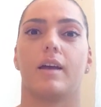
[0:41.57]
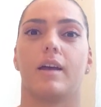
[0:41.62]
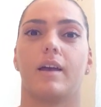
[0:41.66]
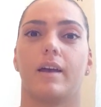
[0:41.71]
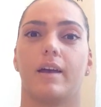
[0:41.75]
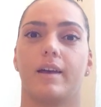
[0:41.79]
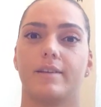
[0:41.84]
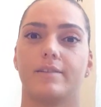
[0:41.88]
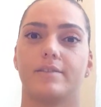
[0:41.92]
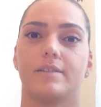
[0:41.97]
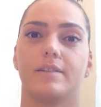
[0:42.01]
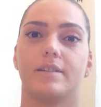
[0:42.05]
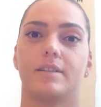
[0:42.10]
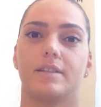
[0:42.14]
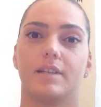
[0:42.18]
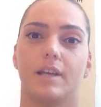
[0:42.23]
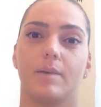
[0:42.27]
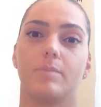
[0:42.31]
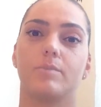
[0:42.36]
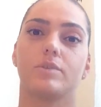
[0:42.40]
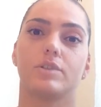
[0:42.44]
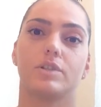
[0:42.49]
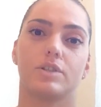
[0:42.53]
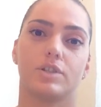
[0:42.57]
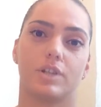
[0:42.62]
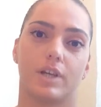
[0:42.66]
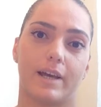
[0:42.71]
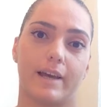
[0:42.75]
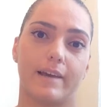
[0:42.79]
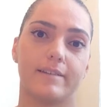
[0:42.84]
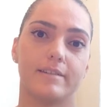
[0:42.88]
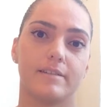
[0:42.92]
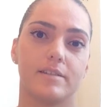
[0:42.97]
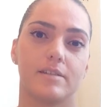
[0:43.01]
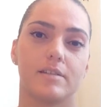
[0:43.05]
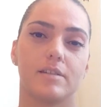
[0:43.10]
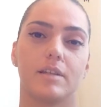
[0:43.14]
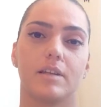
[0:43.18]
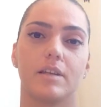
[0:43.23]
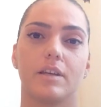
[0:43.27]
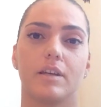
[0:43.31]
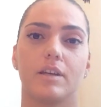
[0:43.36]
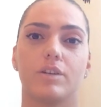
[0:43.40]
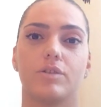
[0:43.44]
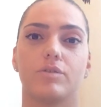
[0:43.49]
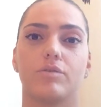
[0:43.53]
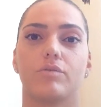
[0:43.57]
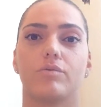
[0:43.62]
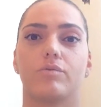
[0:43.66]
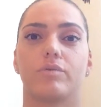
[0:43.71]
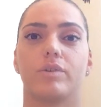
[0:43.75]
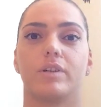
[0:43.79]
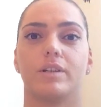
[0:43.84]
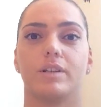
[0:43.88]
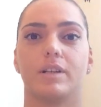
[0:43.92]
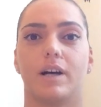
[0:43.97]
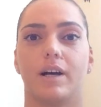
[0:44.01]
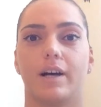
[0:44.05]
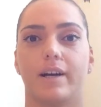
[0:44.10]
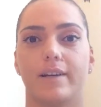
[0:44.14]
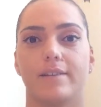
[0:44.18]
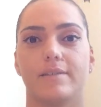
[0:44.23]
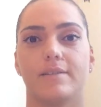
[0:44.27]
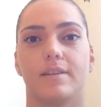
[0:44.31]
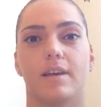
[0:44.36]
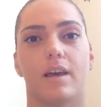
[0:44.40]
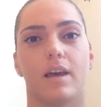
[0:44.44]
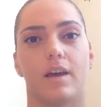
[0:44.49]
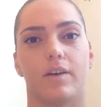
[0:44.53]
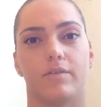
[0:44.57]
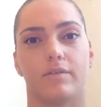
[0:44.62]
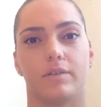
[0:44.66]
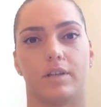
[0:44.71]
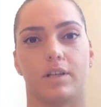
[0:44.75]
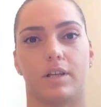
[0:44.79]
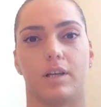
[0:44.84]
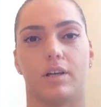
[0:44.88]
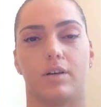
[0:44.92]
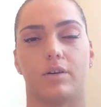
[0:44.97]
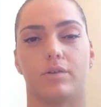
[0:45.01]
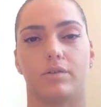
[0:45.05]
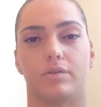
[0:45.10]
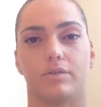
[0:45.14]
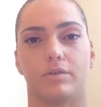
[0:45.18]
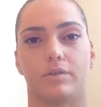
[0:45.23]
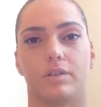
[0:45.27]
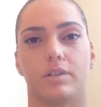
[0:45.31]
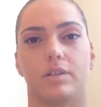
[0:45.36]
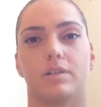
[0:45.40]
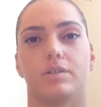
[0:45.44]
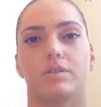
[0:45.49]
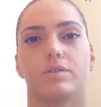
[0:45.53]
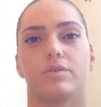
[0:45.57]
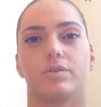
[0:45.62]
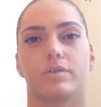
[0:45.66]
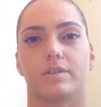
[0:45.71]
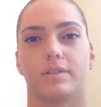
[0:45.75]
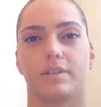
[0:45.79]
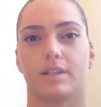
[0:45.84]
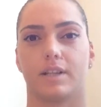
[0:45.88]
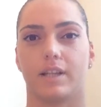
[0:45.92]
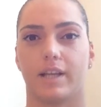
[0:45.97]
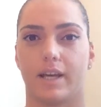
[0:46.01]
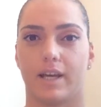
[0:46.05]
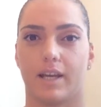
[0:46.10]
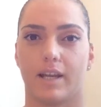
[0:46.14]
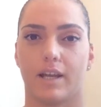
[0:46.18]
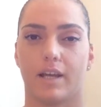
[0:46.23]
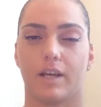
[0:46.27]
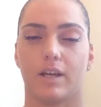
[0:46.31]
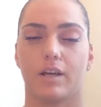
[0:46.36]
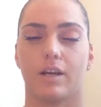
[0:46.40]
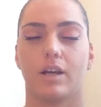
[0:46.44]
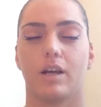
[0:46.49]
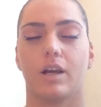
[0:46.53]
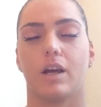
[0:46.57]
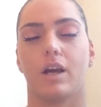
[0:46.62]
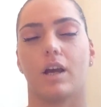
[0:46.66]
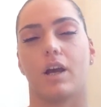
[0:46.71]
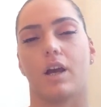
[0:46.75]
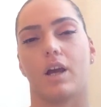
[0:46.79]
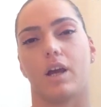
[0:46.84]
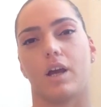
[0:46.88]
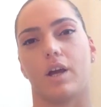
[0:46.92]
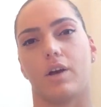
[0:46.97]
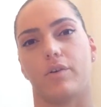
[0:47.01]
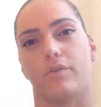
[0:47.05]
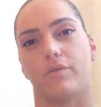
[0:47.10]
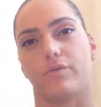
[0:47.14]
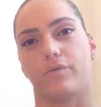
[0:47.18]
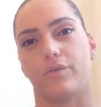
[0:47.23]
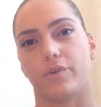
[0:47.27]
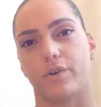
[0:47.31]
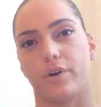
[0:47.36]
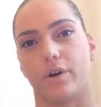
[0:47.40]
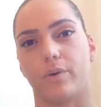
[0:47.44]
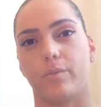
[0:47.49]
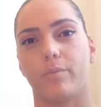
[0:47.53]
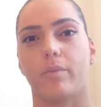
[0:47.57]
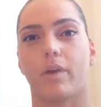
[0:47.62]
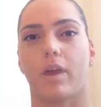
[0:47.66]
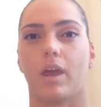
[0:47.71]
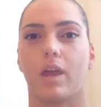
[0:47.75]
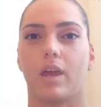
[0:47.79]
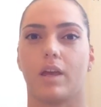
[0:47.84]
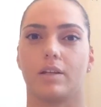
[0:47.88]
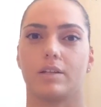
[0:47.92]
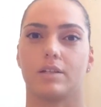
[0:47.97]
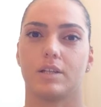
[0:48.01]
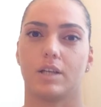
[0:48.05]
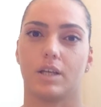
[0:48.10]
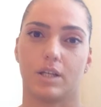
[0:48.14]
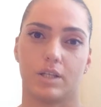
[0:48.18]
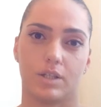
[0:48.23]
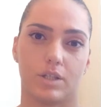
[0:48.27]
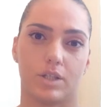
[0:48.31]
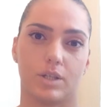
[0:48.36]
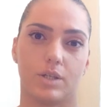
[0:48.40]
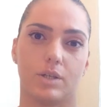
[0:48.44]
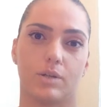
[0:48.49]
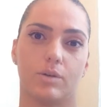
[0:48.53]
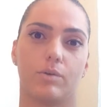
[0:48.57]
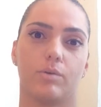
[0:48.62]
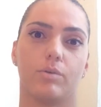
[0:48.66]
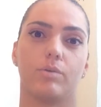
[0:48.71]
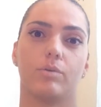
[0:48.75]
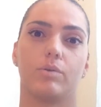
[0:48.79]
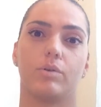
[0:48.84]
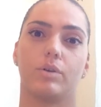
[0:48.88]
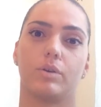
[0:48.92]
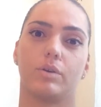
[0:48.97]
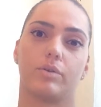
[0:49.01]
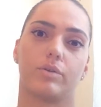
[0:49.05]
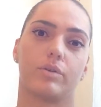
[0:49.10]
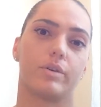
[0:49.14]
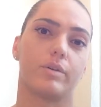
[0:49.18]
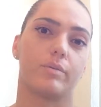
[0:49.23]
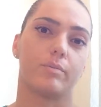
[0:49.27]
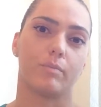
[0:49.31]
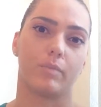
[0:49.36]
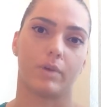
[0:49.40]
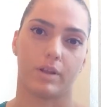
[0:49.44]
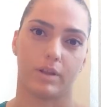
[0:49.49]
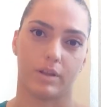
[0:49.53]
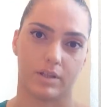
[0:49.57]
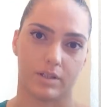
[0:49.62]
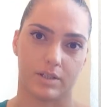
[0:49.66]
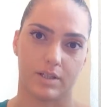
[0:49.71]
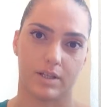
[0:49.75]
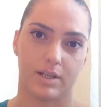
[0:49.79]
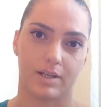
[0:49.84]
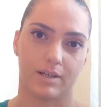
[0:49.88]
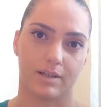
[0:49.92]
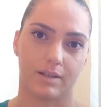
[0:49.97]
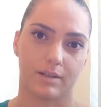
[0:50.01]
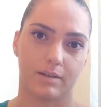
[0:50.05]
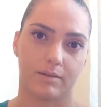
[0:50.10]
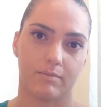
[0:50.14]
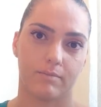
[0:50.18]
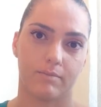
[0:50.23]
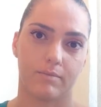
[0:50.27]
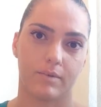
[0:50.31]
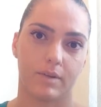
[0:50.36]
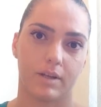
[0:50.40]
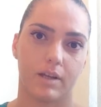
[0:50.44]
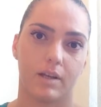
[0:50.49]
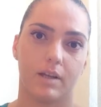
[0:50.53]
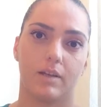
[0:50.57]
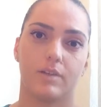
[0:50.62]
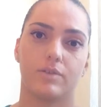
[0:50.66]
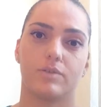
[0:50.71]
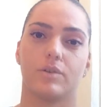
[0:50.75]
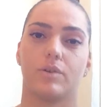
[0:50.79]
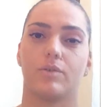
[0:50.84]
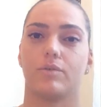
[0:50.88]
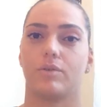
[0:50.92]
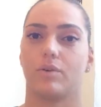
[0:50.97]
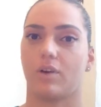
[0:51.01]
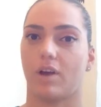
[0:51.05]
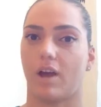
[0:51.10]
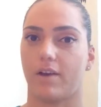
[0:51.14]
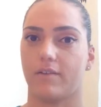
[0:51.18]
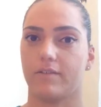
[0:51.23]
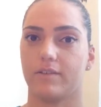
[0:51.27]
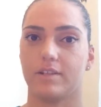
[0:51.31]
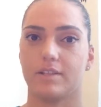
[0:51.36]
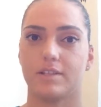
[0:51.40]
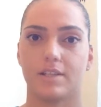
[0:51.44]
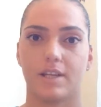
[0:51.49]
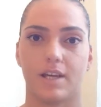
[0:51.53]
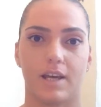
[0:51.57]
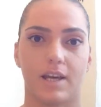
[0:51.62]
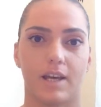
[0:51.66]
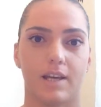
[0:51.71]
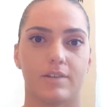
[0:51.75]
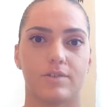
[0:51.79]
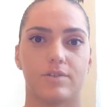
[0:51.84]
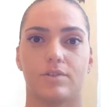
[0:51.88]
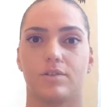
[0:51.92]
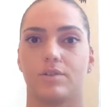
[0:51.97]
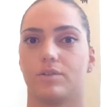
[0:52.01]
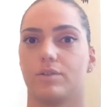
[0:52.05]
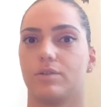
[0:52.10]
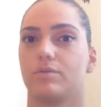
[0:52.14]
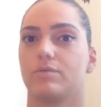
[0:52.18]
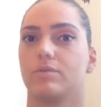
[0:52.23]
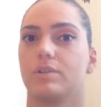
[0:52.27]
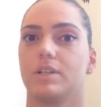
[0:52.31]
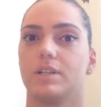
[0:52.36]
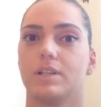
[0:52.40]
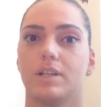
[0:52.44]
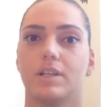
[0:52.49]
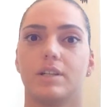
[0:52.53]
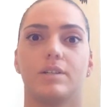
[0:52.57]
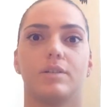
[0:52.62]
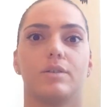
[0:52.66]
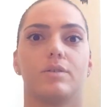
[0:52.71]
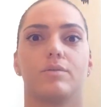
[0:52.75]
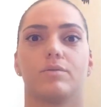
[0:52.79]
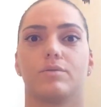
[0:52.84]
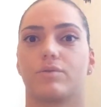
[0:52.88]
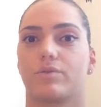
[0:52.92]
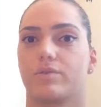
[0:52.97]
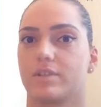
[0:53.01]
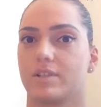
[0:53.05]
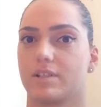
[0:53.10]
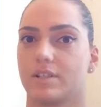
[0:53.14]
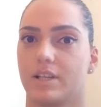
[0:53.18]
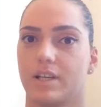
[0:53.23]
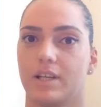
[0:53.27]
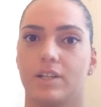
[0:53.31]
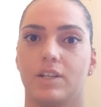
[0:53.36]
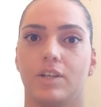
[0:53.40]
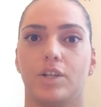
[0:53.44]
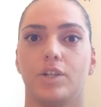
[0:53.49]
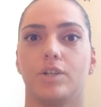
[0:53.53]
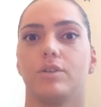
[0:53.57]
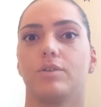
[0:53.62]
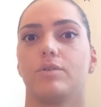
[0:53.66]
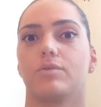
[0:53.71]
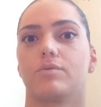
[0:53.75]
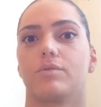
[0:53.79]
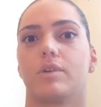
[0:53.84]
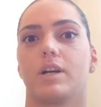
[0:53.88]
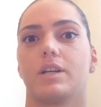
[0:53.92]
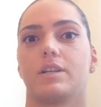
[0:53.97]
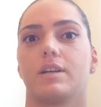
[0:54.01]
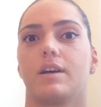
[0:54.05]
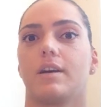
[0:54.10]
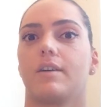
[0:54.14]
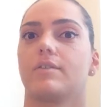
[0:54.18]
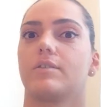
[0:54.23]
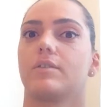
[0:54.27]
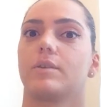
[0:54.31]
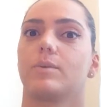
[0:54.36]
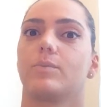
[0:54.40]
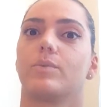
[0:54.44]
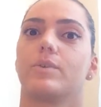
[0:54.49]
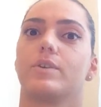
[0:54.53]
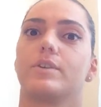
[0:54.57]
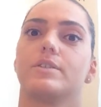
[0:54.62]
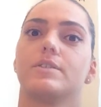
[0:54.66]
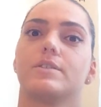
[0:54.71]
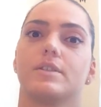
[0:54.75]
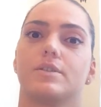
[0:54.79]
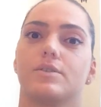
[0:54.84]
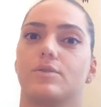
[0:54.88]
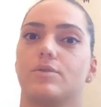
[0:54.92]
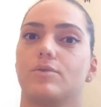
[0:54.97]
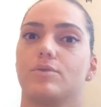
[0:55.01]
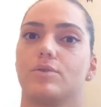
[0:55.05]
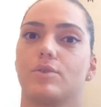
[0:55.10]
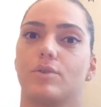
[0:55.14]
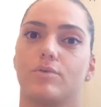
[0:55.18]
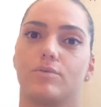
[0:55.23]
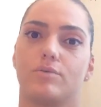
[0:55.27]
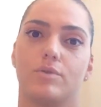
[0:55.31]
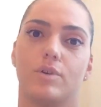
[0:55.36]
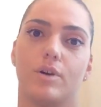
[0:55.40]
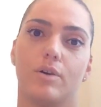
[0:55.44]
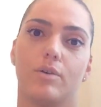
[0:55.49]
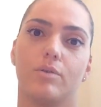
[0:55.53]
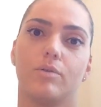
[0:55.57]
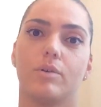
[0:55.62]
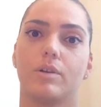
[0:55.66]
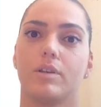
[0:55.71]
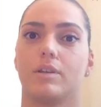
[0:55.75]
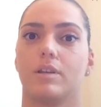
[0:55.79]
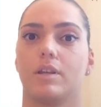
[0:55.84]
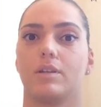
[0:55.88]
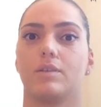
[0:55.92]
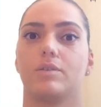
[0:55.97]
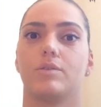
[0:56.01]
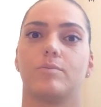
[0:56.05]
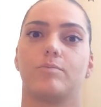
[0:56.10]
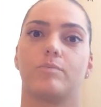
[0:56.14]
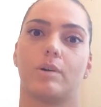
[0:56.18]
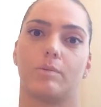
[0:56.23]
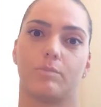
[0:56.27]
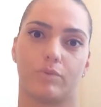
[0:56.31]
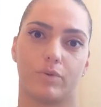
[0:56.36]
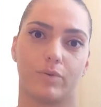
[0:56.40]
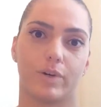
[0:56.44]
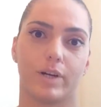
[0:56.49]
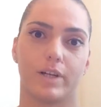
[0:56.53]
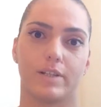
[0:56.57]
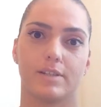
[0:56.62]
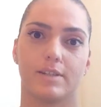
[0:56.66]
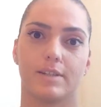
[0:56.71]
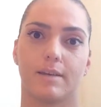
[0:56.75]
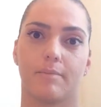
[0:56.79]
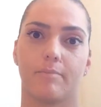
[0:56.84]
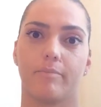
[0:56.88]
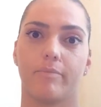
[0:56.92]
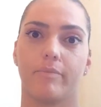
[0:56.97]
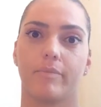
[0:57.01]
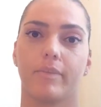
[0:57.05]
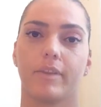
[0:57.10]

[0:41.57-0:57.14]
As the name suggests, it relies heavily on translating from and into your mother tongue. So you have the text, you read it, you translate it, you write out the words that you don't know, and then you memorize them.